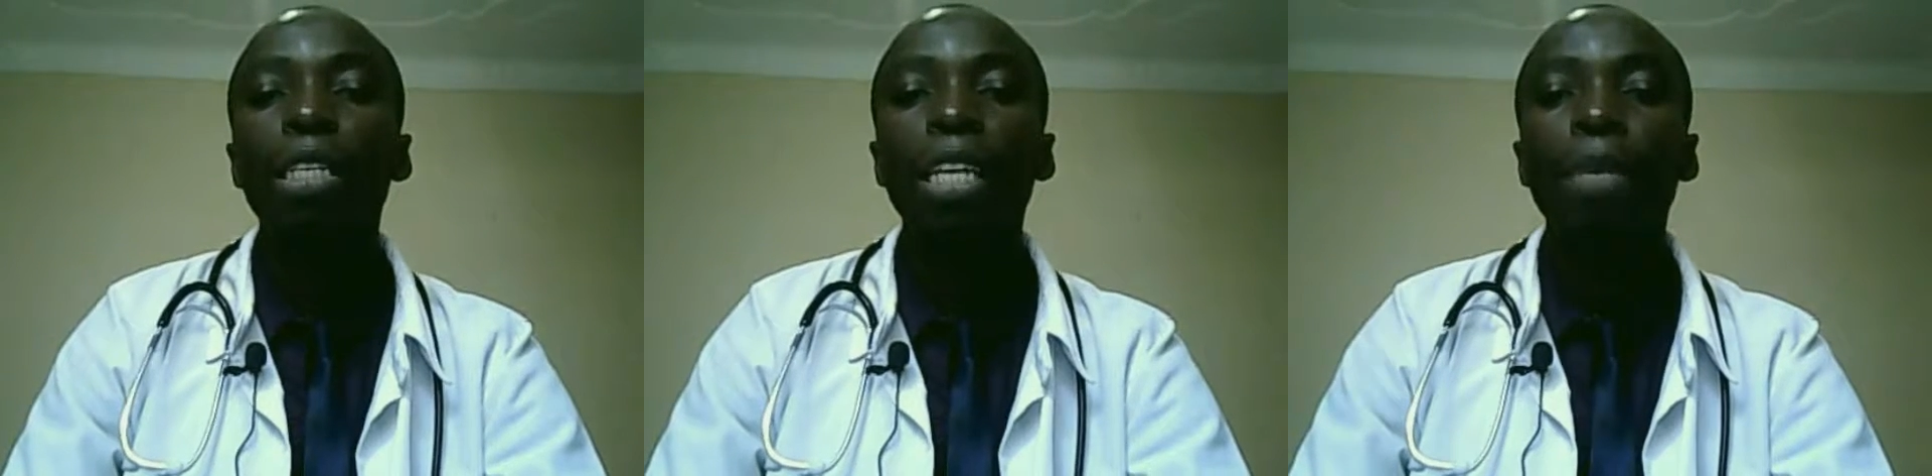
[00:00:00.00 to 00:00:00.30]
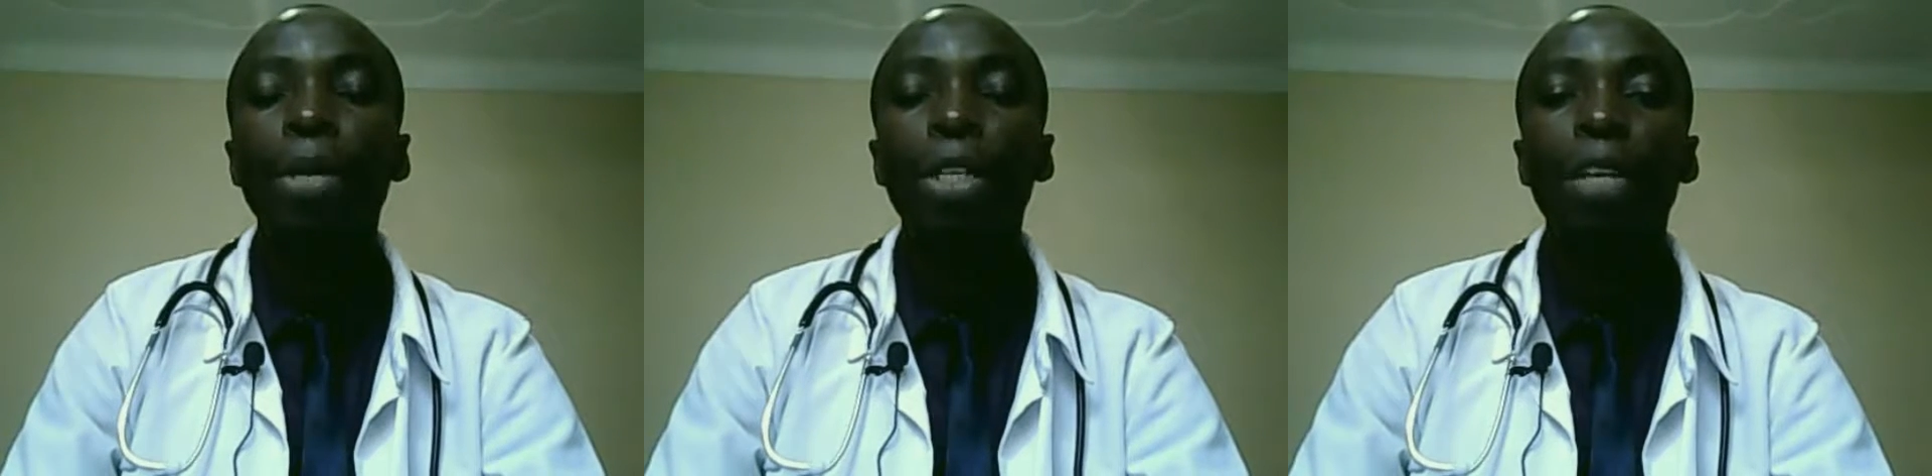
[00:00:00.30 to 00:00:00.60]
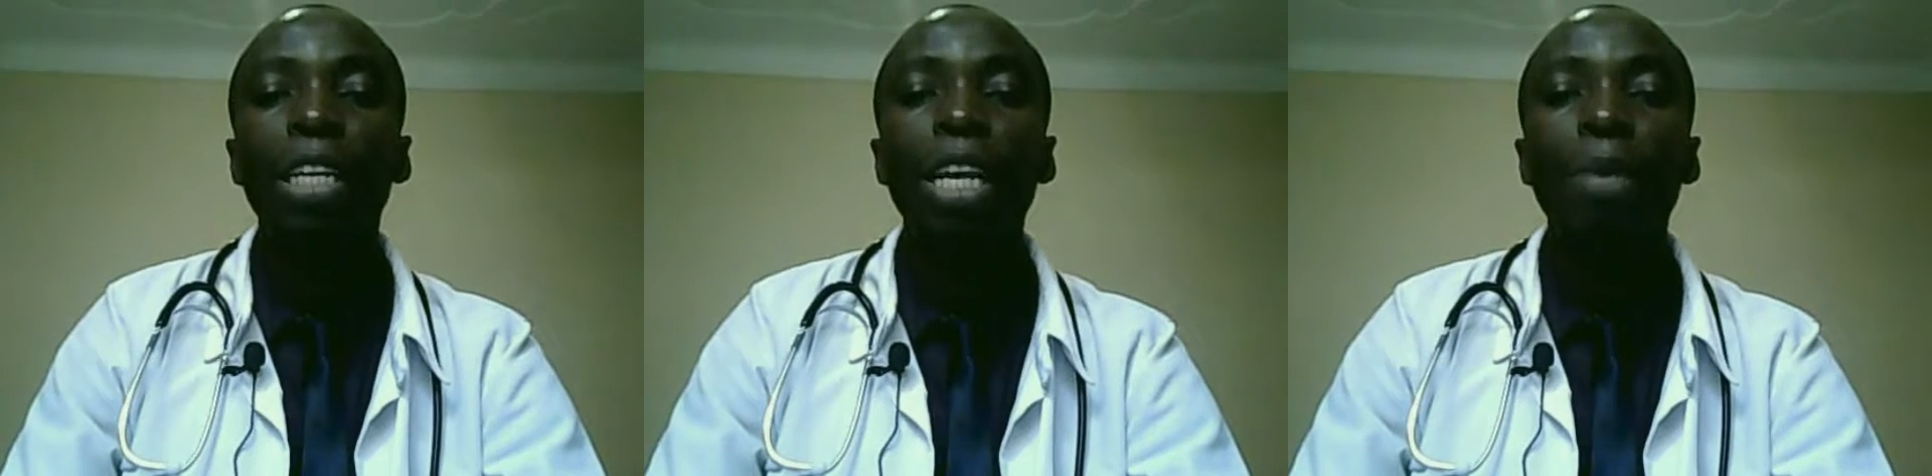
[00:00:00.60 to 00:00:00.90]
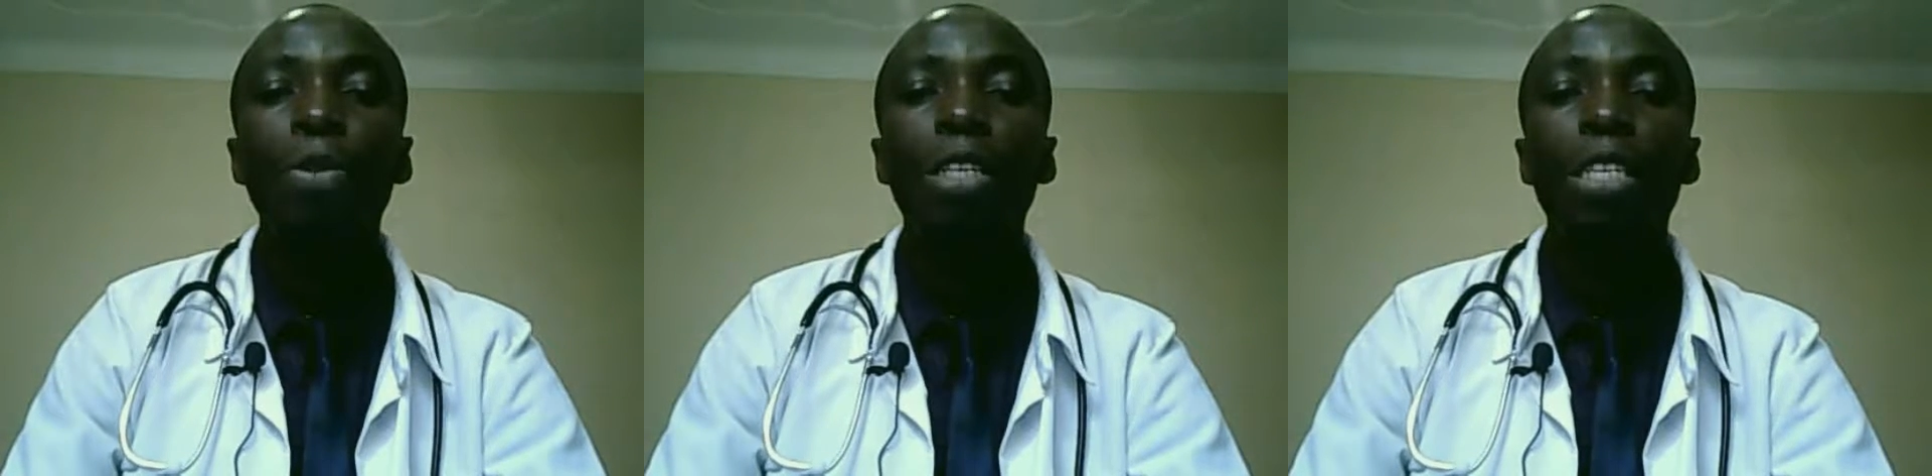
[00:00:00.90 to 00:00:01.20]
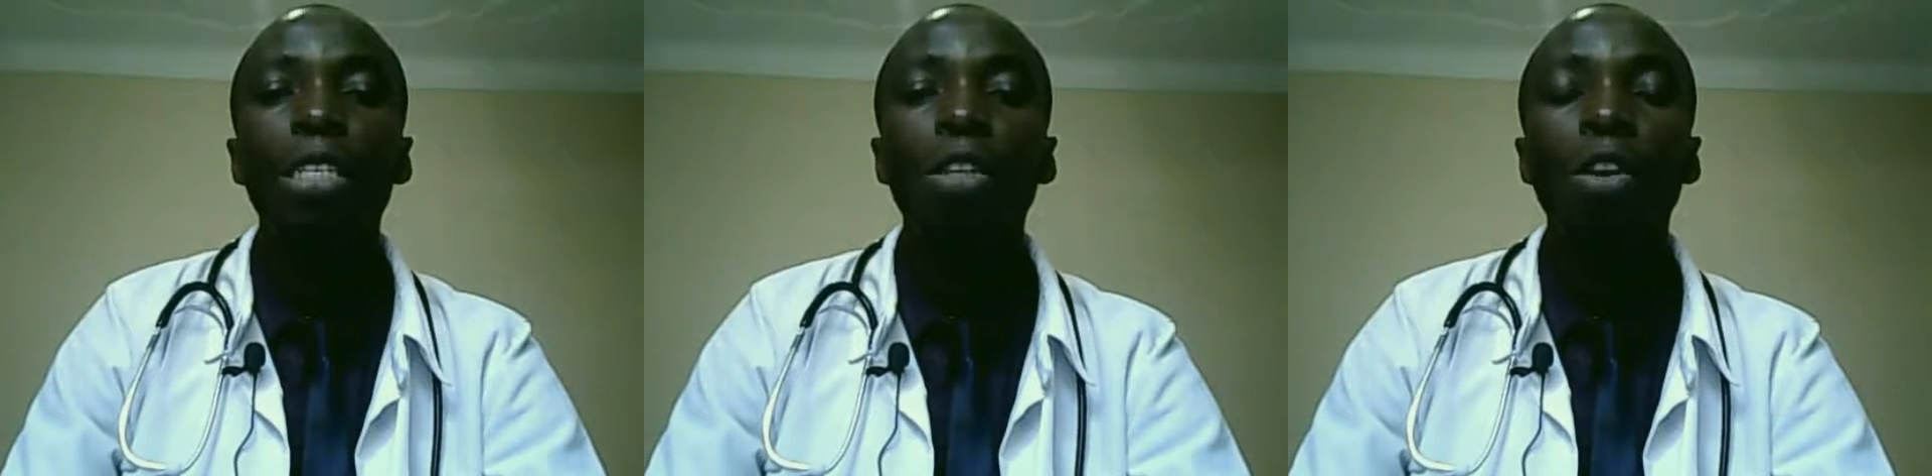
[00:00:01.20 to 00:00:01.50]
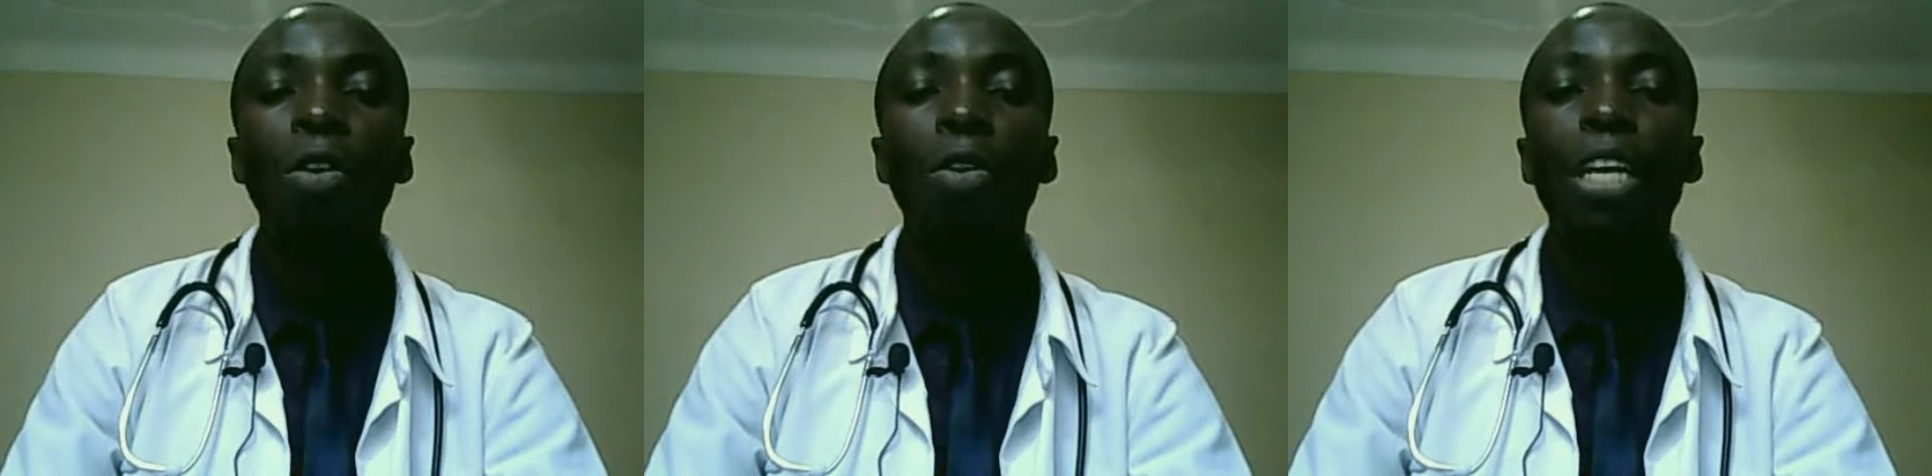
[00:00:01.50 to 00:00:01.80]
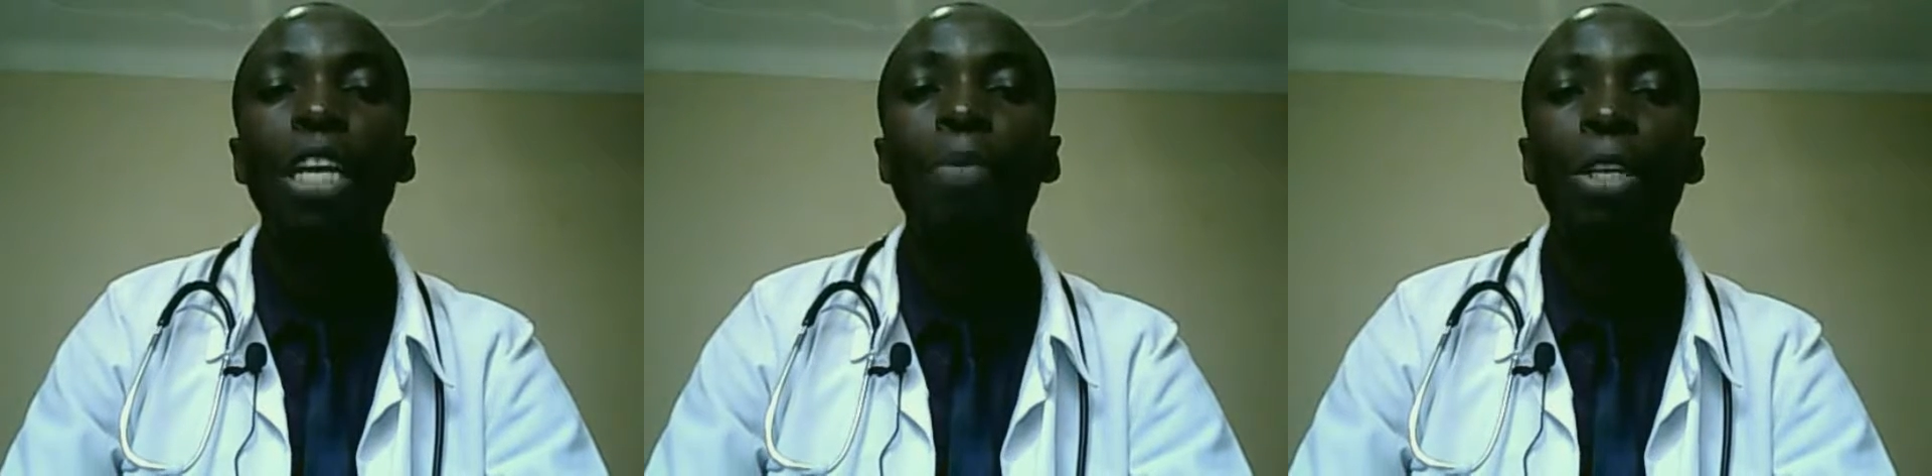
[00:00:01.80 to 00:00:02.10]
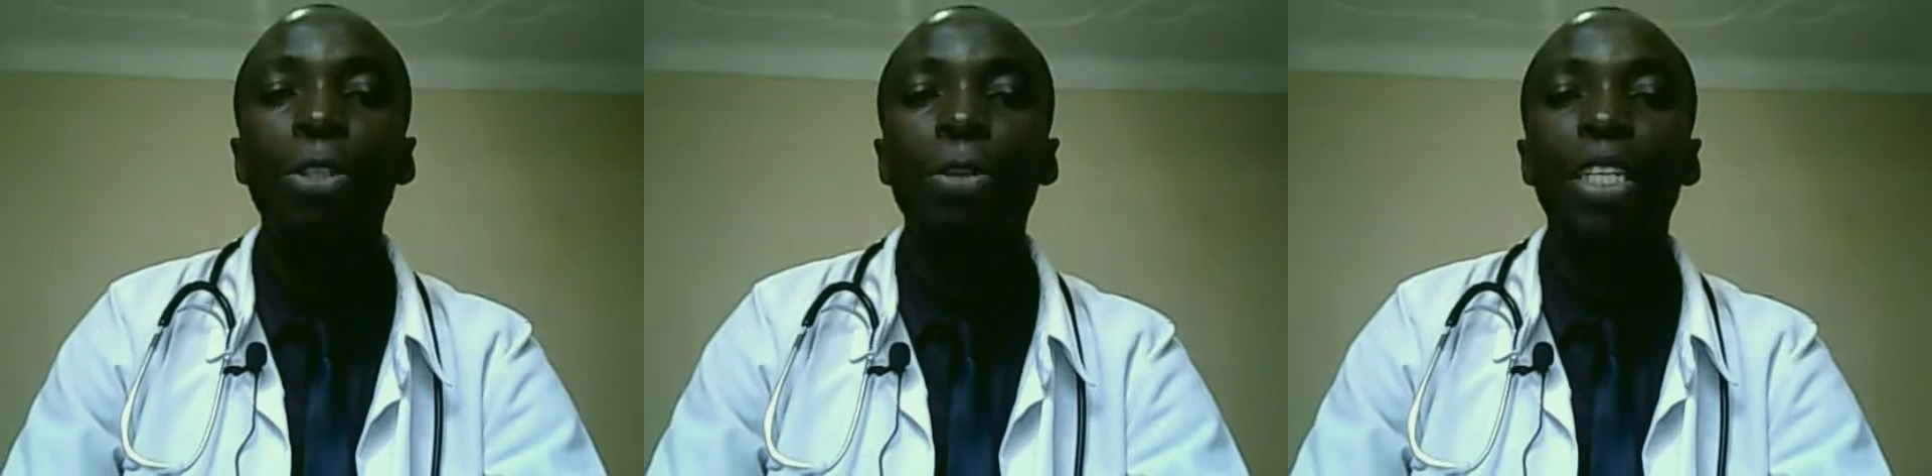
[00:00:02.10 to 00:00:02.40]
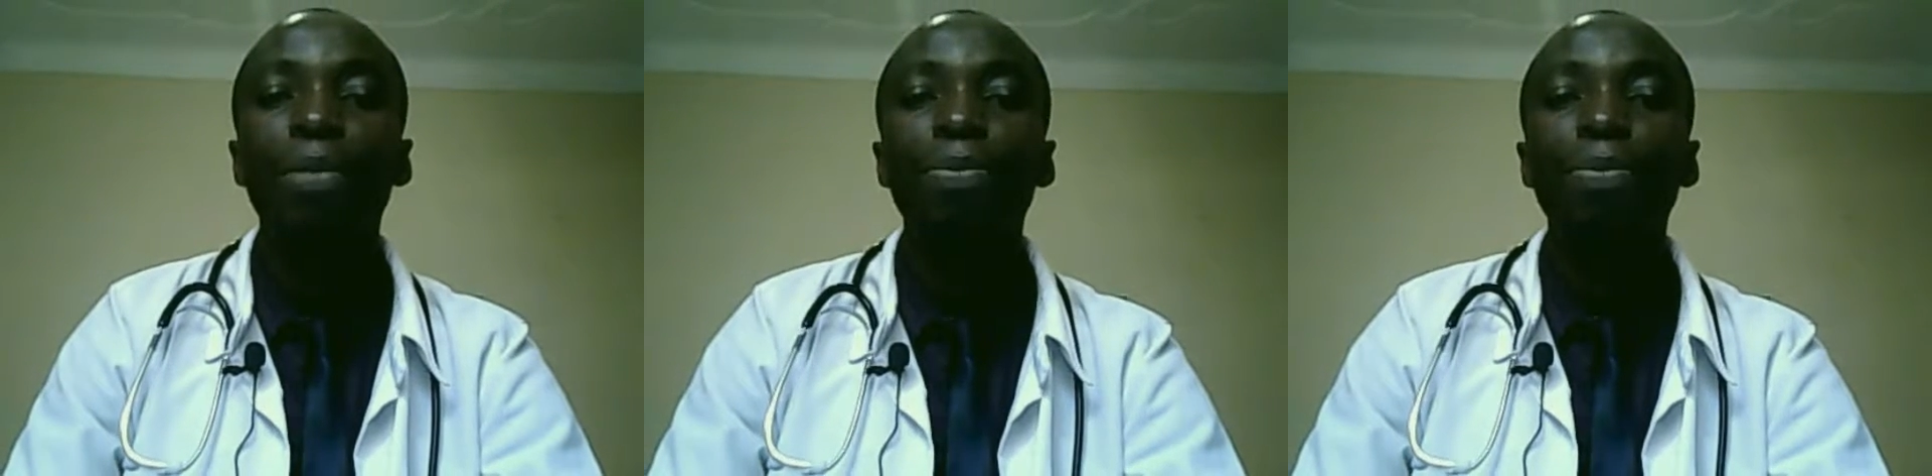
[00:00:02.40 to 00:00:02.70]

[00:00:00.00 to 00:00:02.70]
particular type which is low in mercury.